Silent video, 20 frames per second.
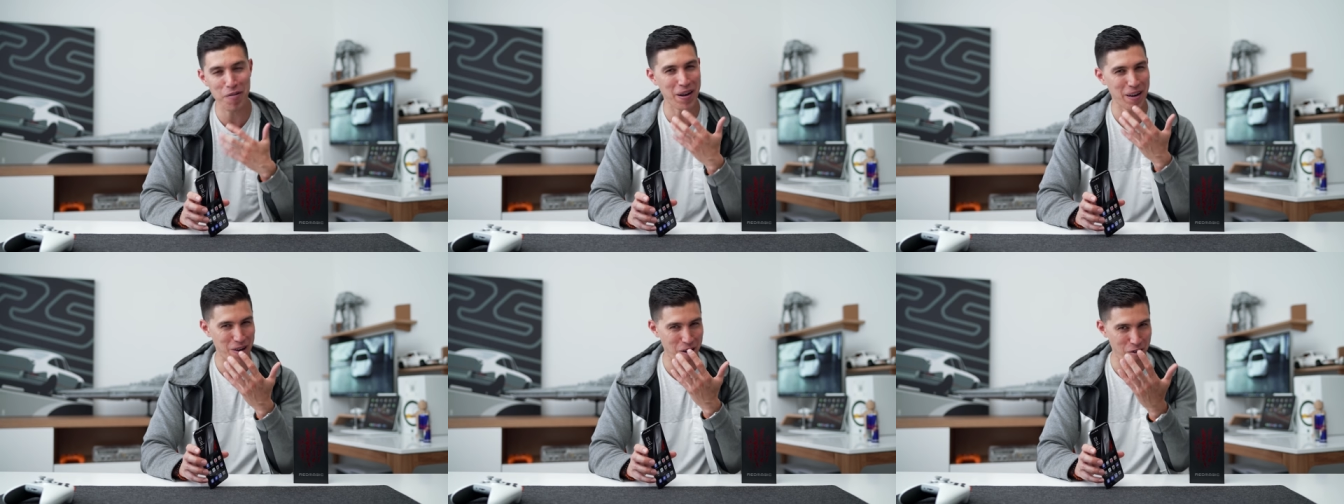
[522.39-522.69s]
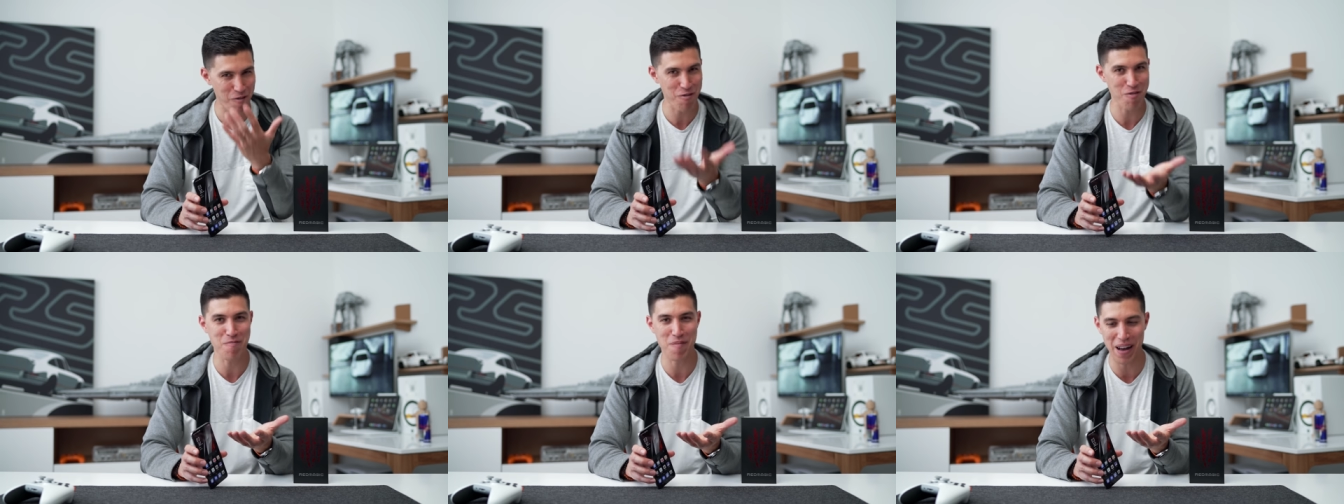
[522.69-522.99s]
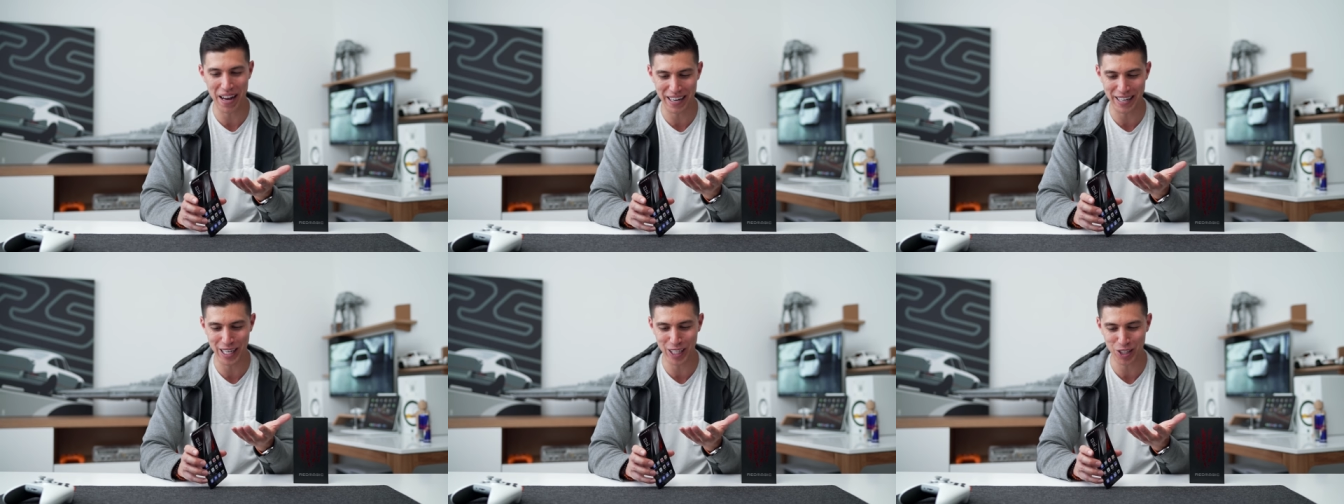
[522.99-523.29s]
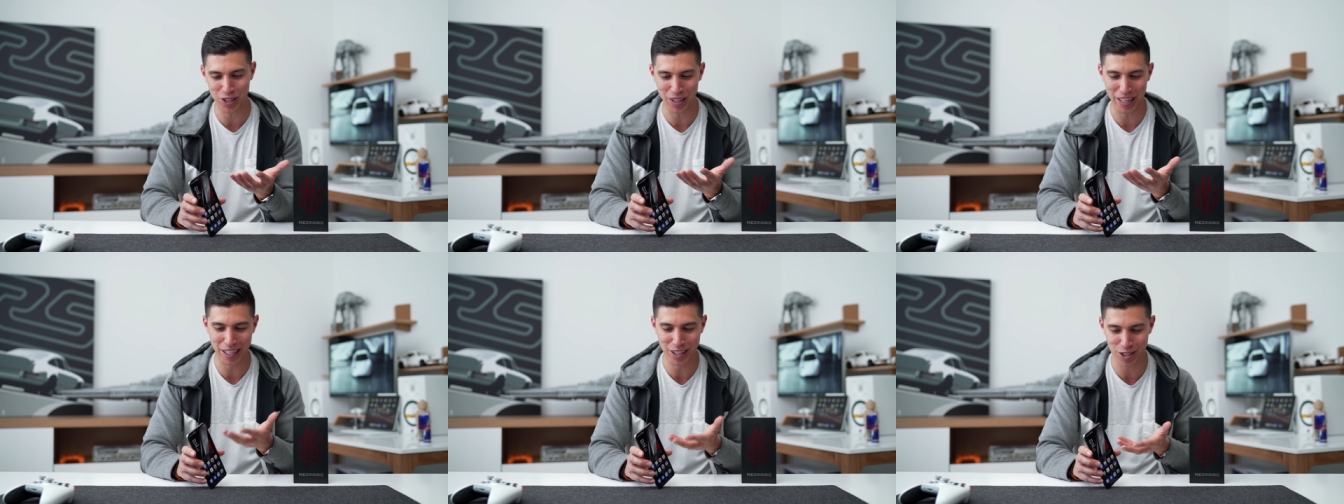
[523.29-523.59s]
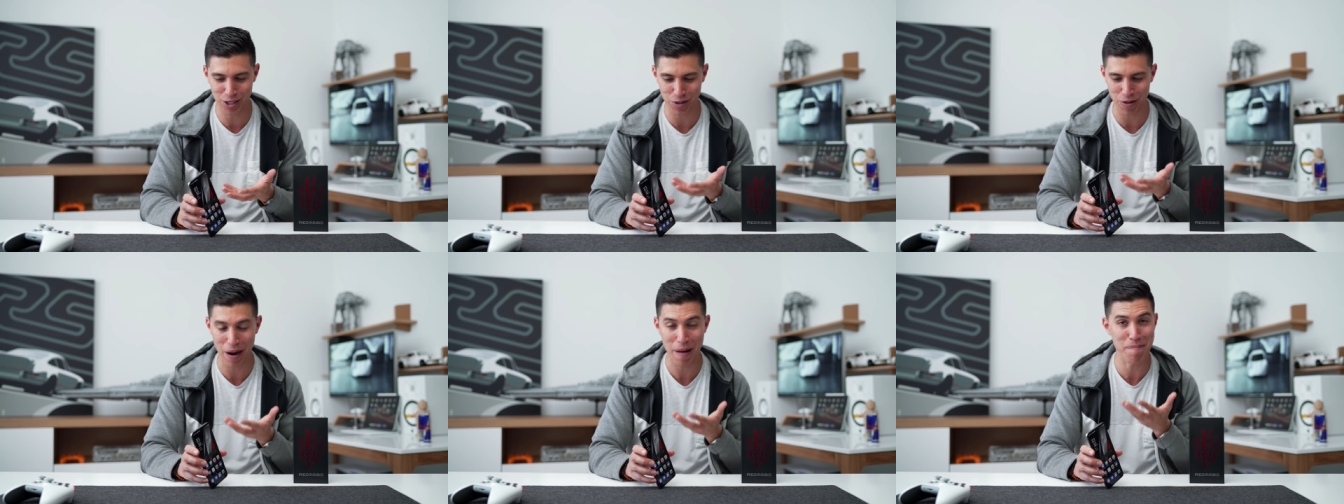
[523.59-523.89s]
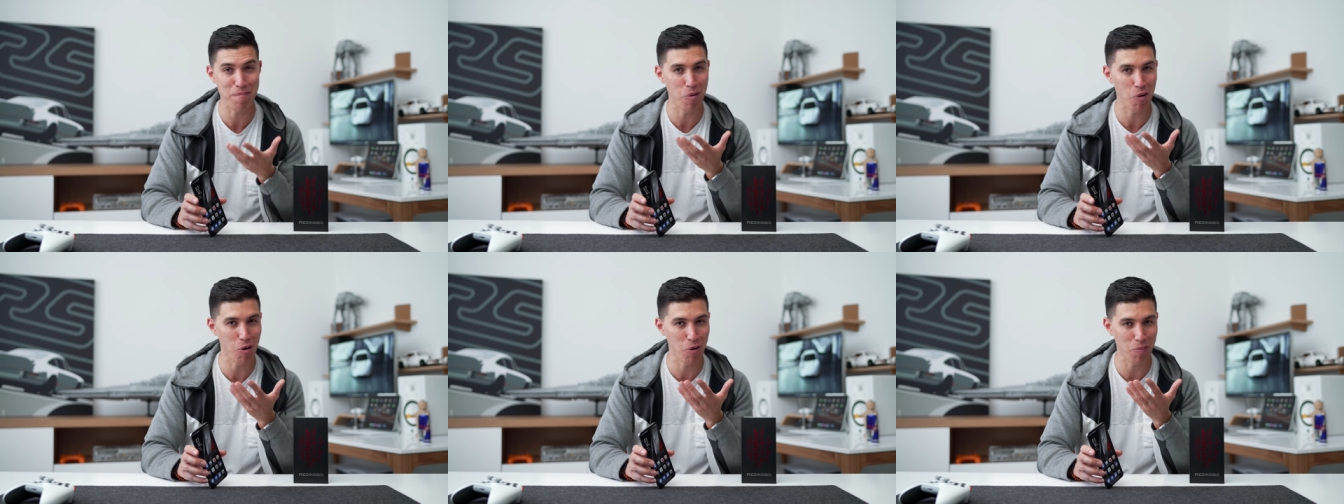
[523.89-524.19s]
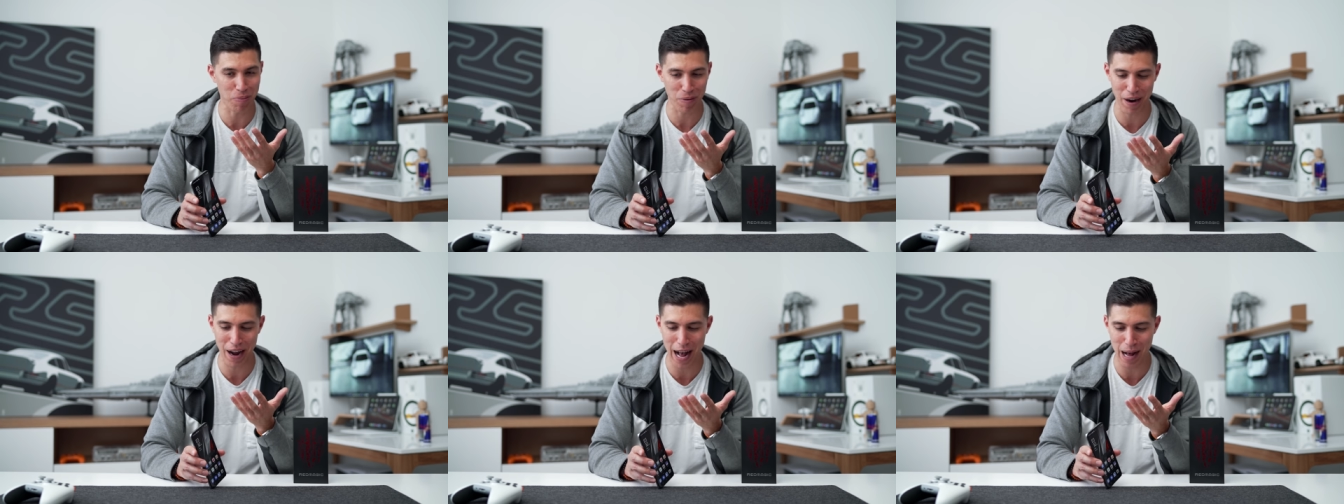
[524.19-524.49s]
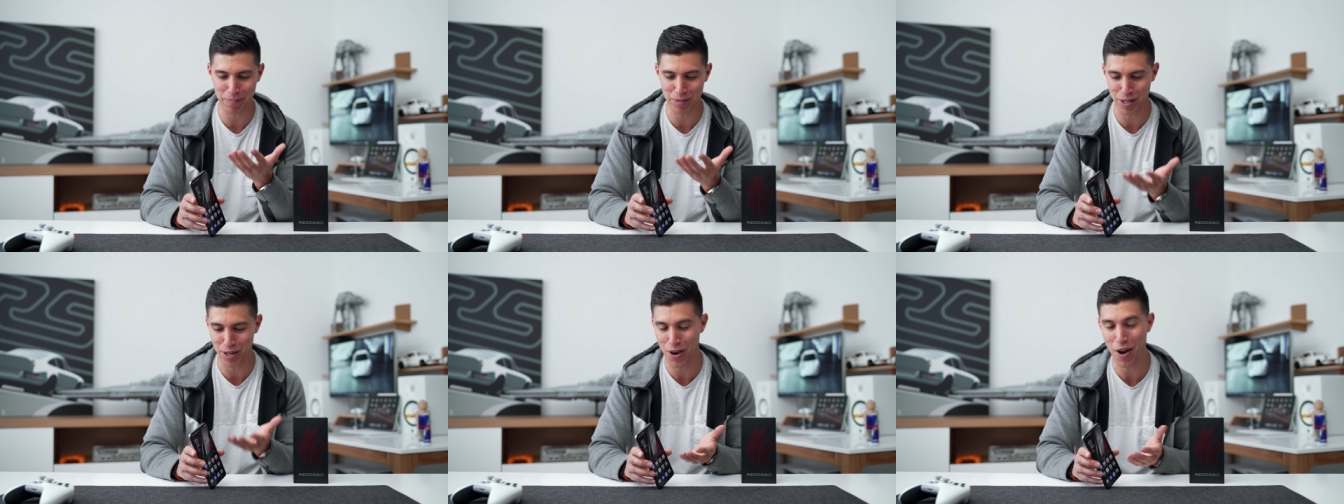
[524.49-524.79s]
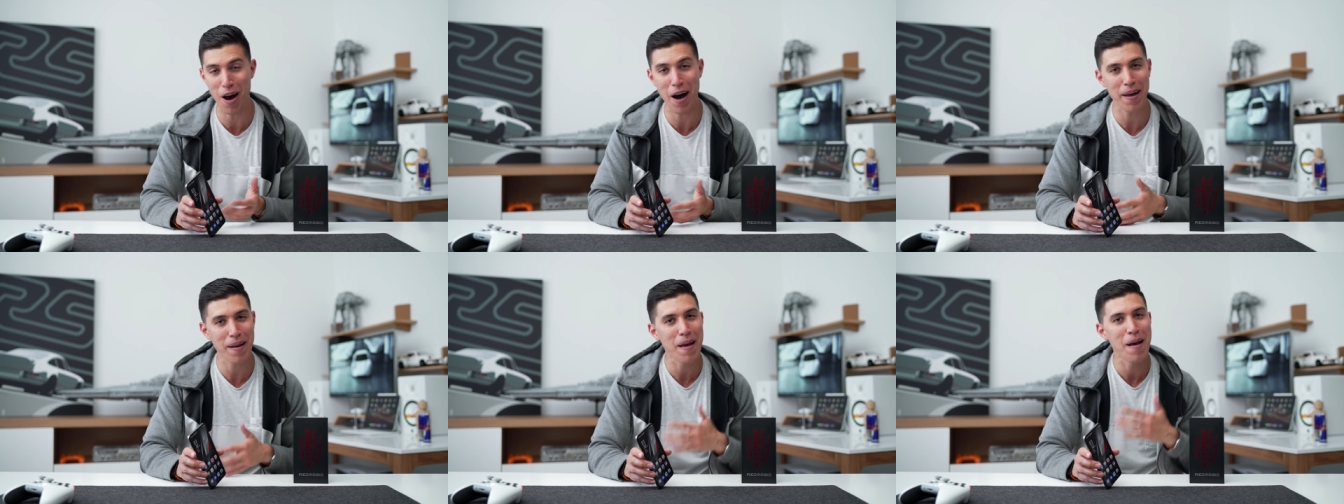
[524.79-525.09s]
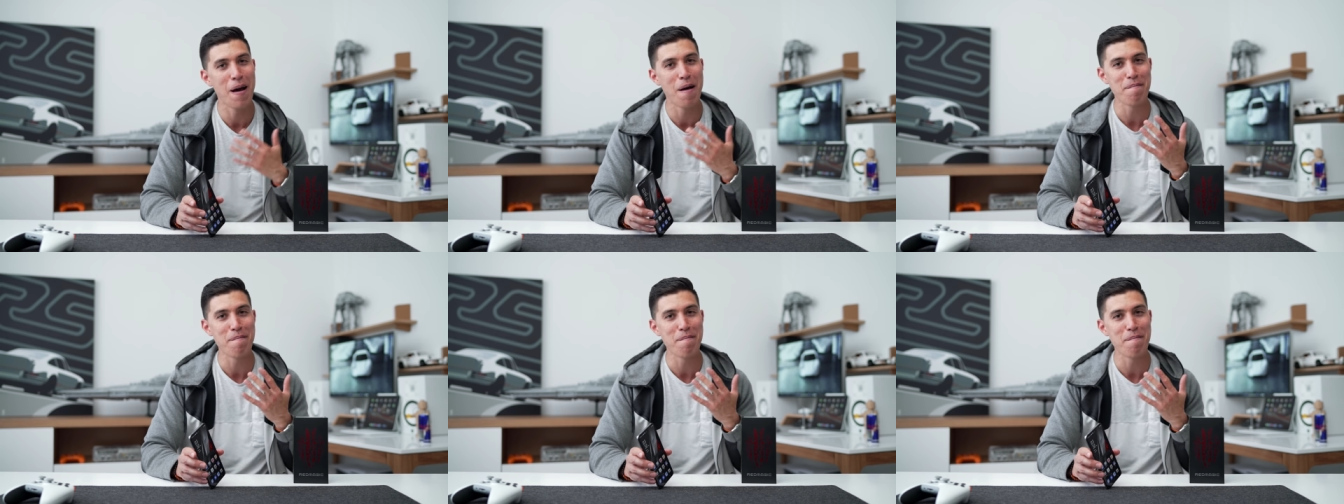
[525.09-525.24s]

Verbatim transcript: I know from my initial Instagram poll, perhaps not,